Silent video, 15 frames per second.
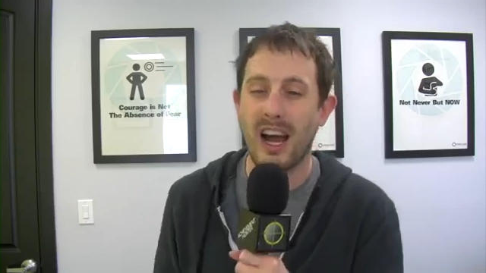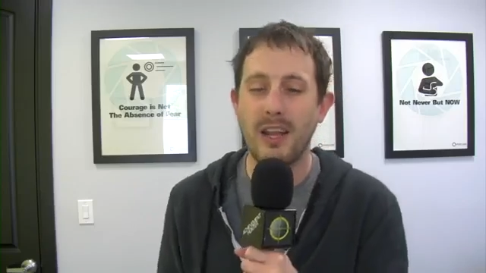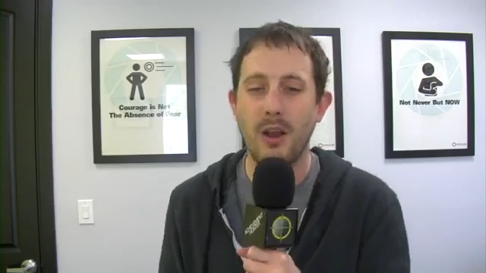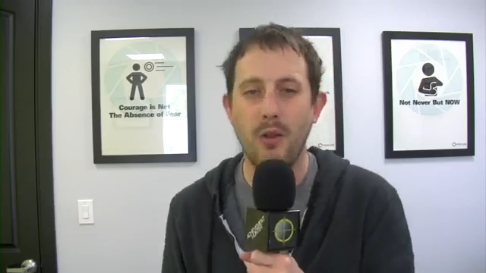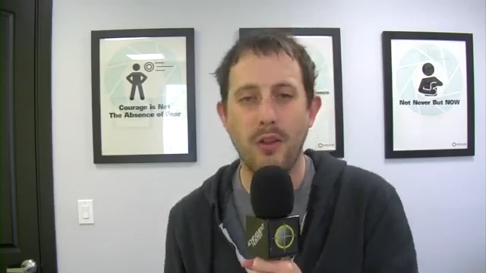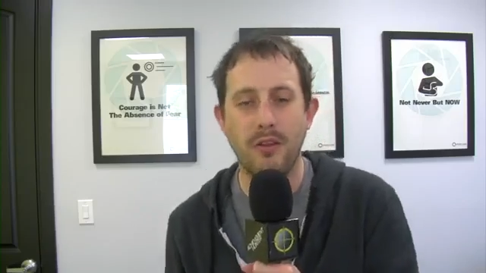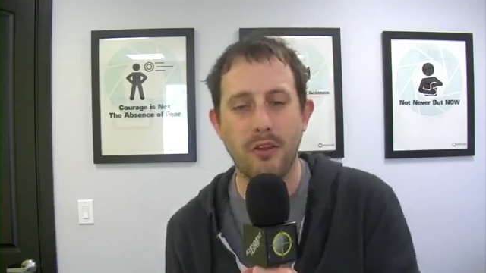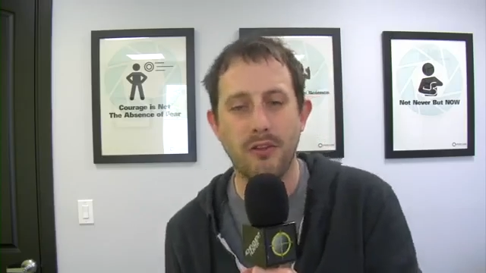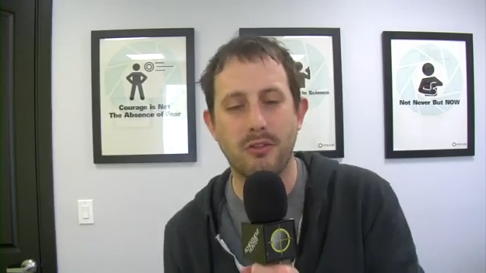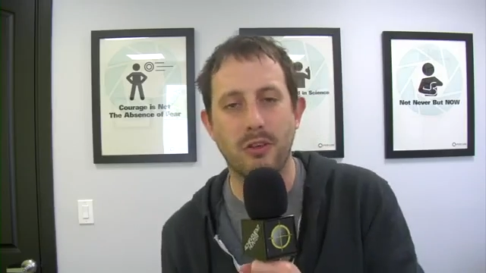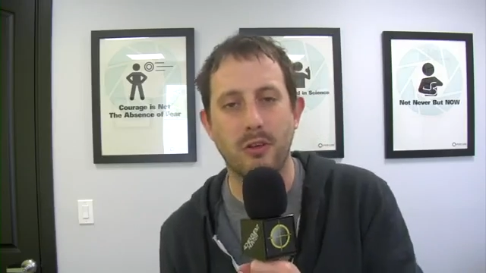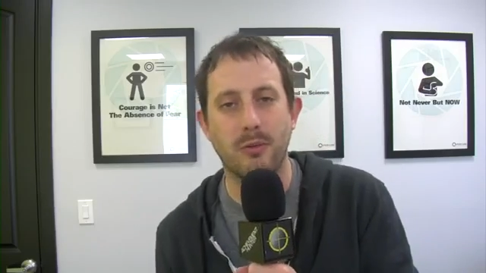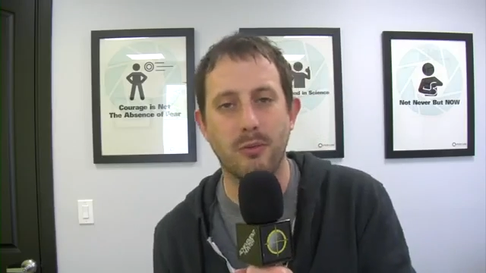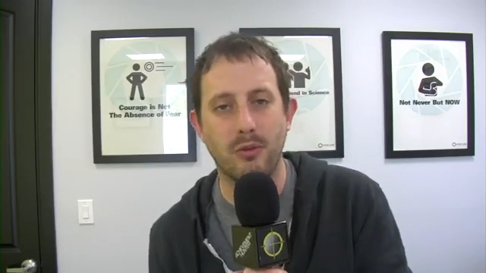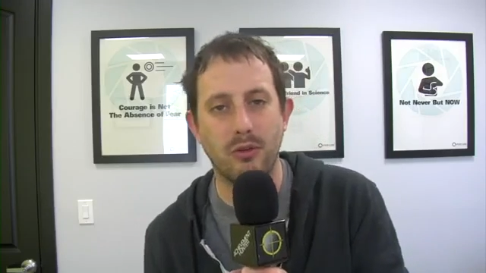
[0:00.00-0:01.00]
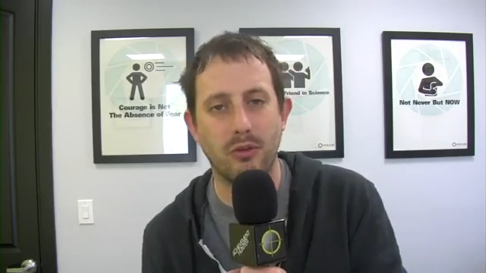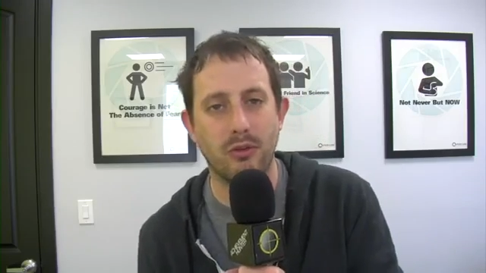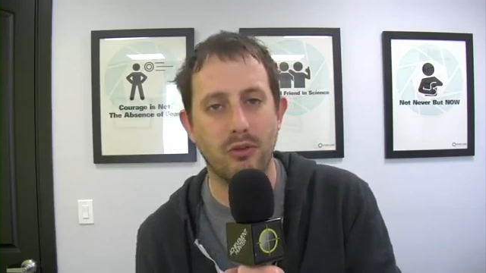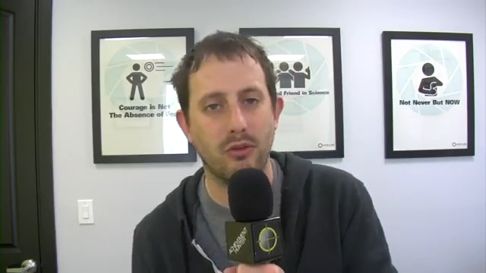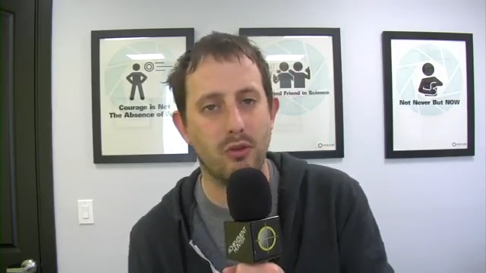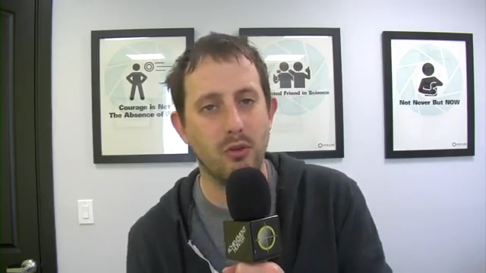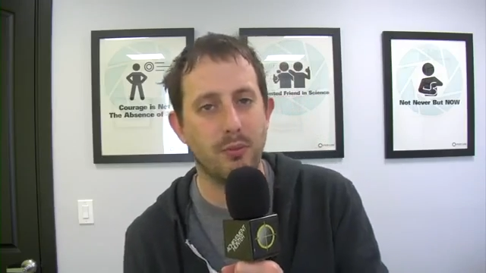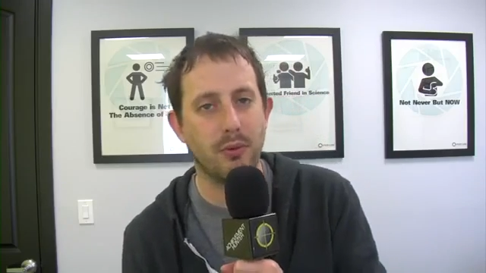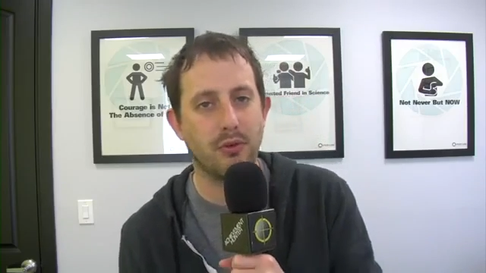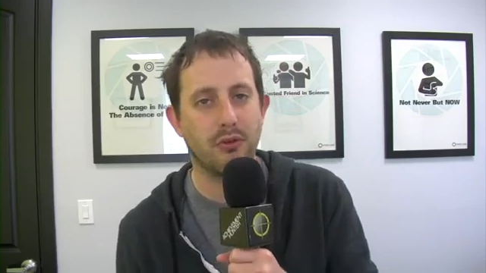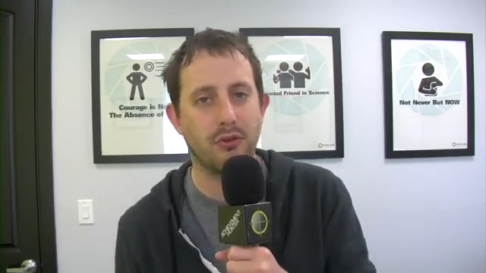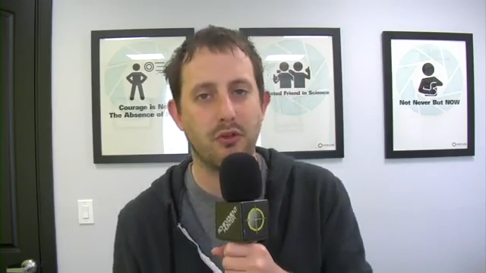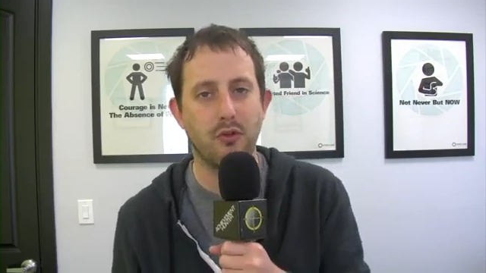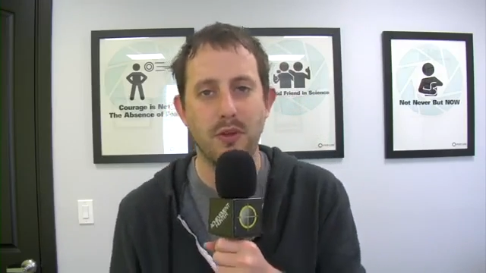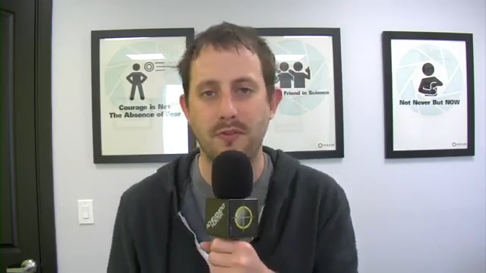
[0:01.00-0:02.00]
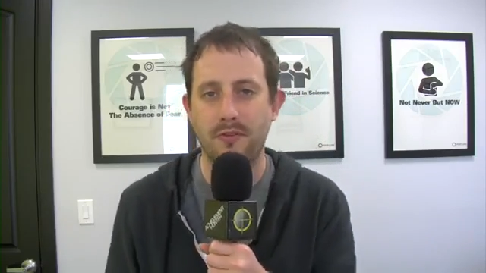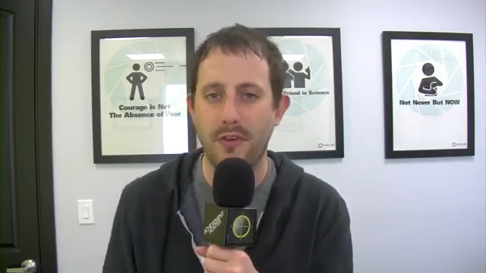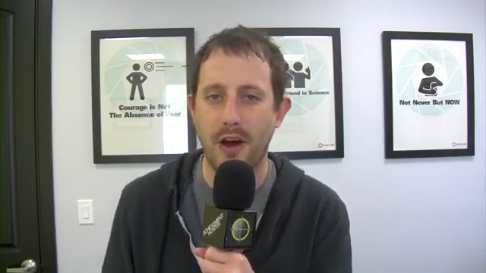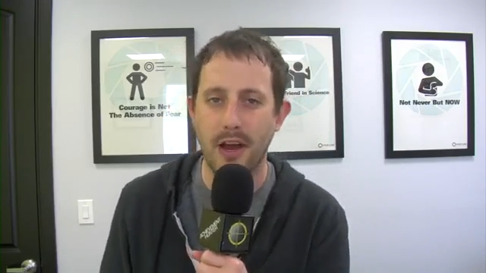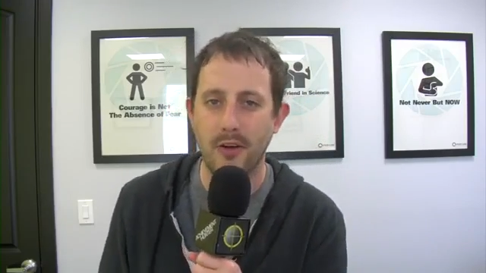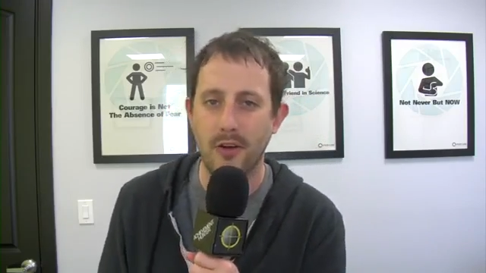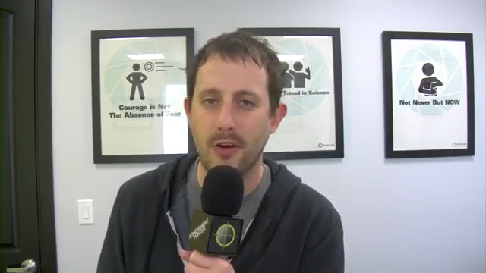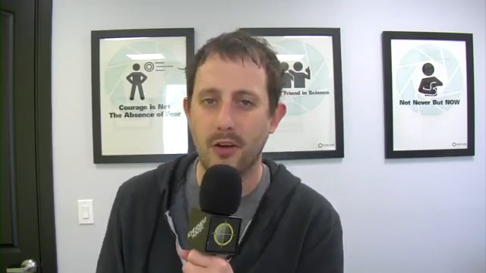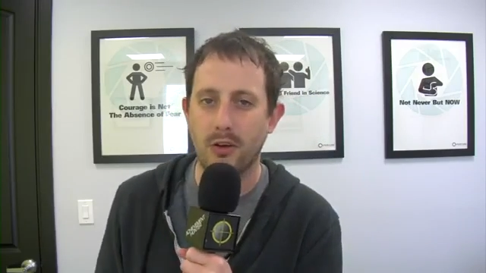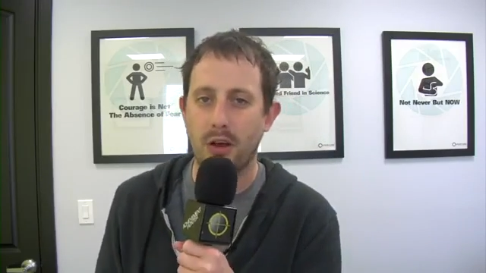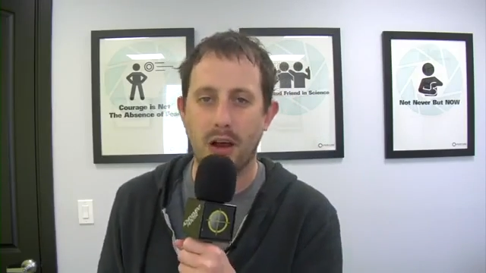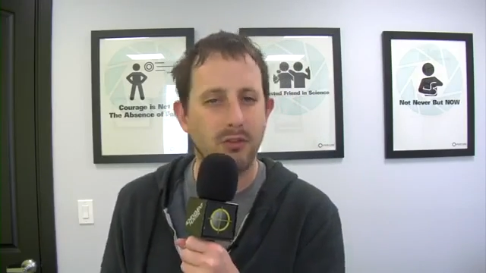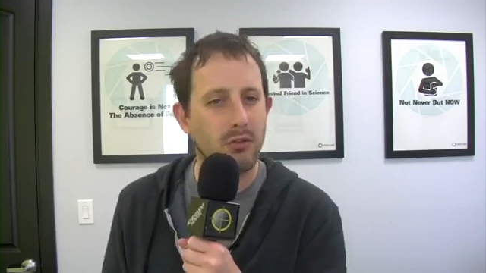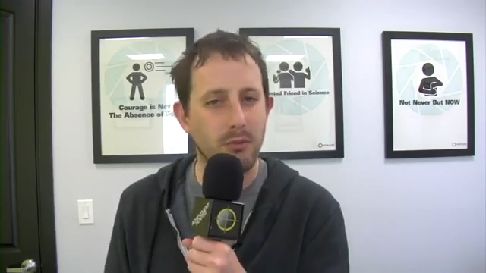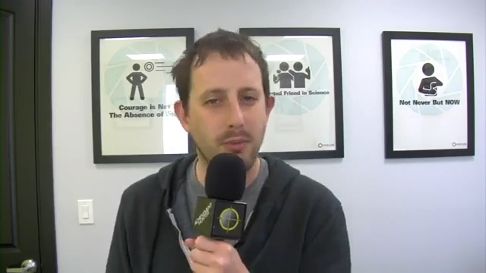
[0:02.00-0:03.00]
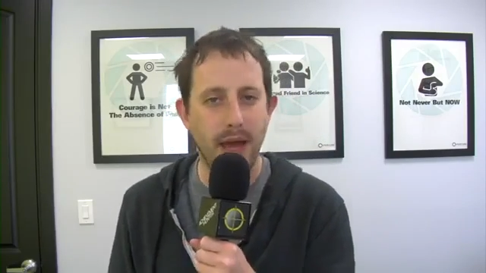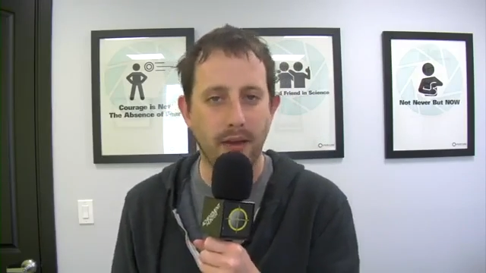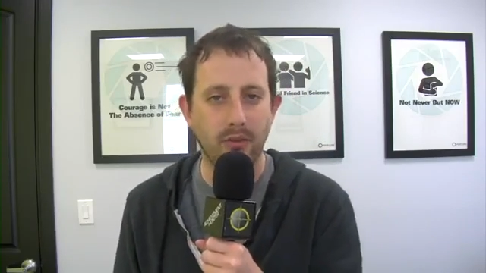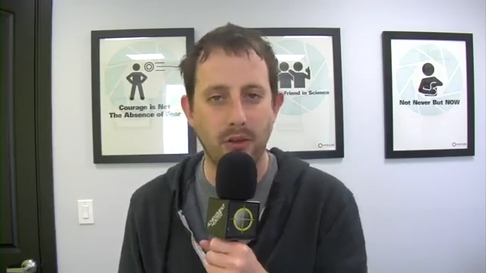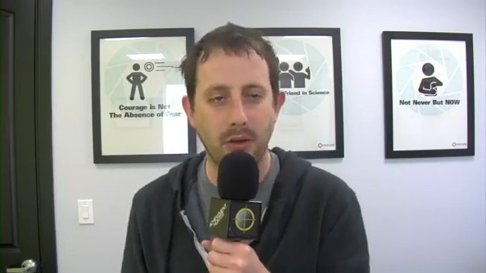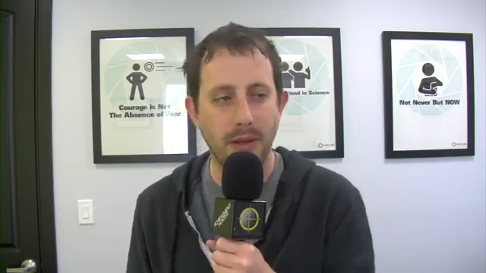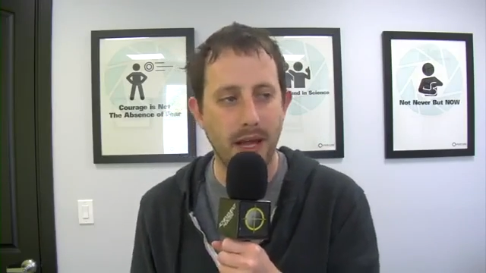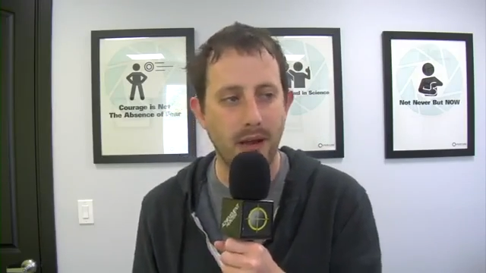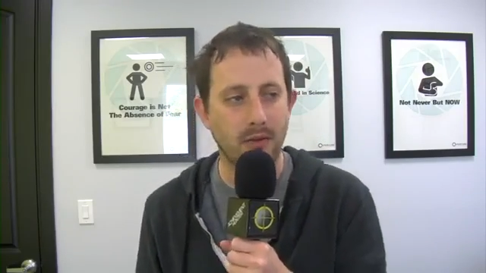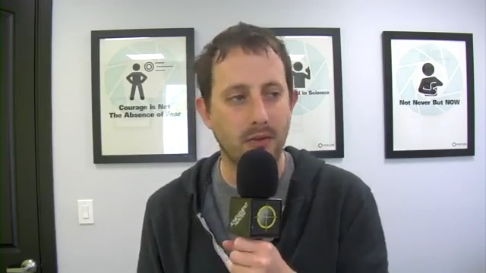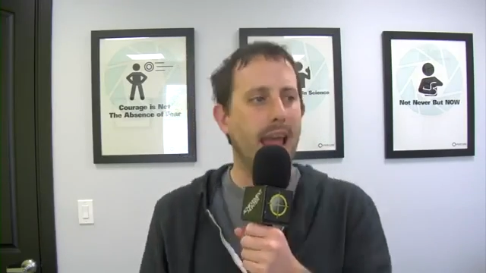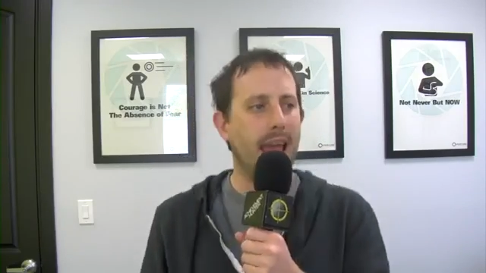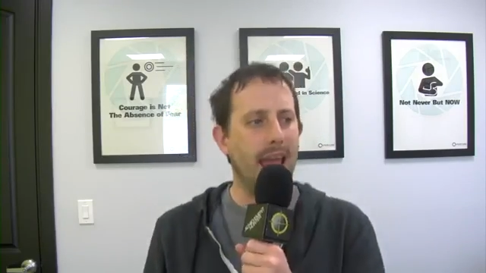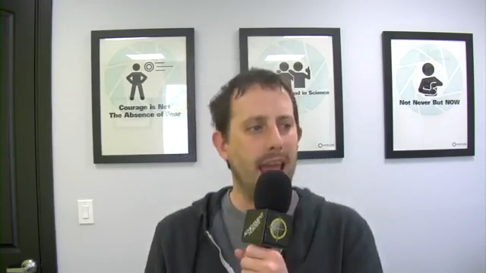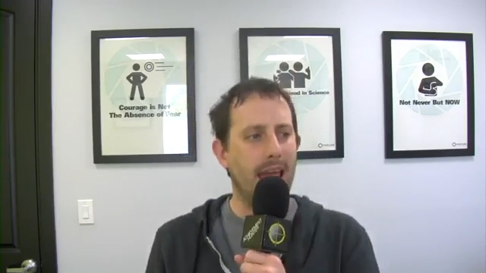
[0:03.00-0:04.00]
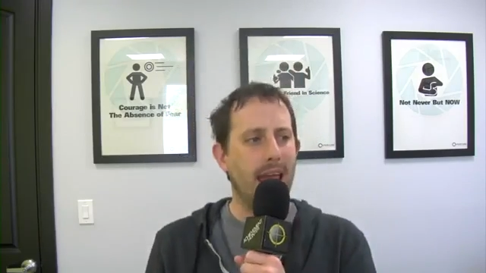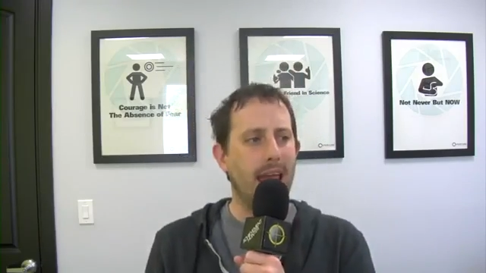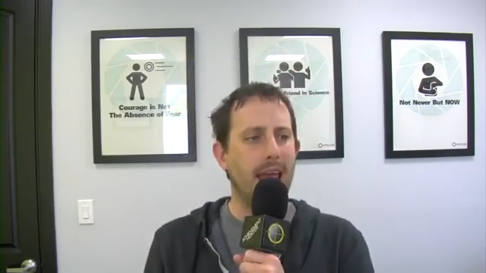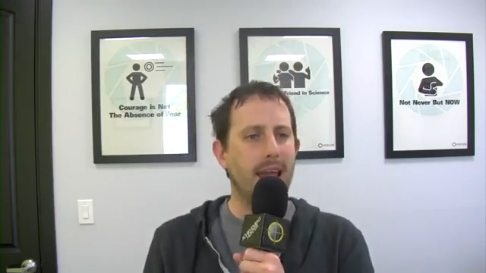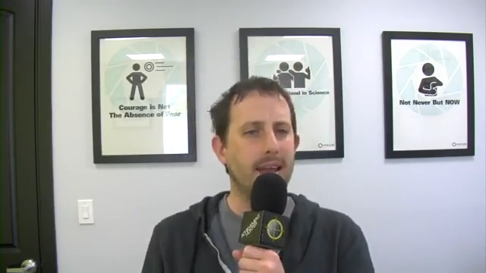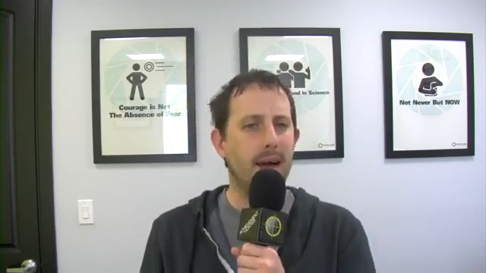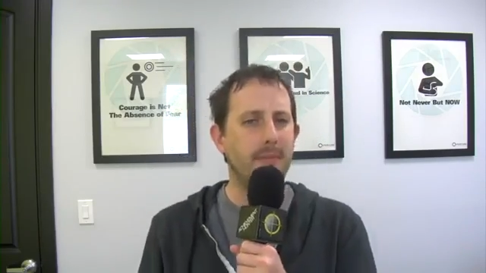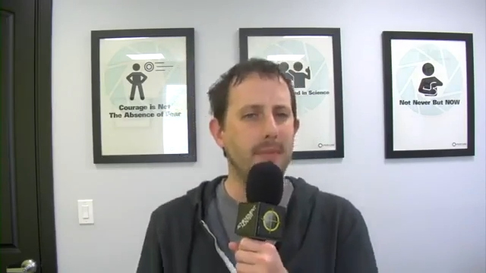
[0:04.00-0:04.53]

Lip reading: I know that there's some Super Street Fighter costume packs coming out, and I'm